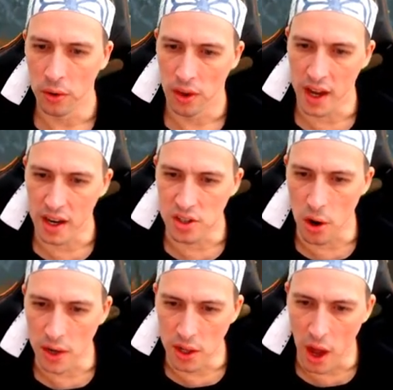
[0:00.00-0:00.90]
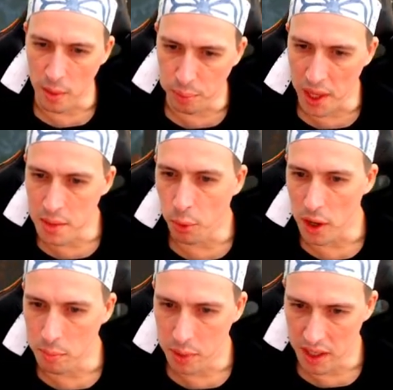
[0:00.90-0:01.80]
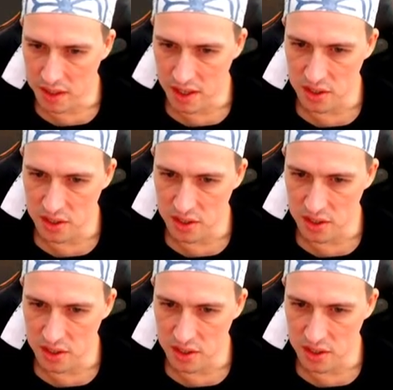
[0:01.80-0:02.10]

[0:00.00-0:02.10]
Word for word: Like, it's only like Playboy pics.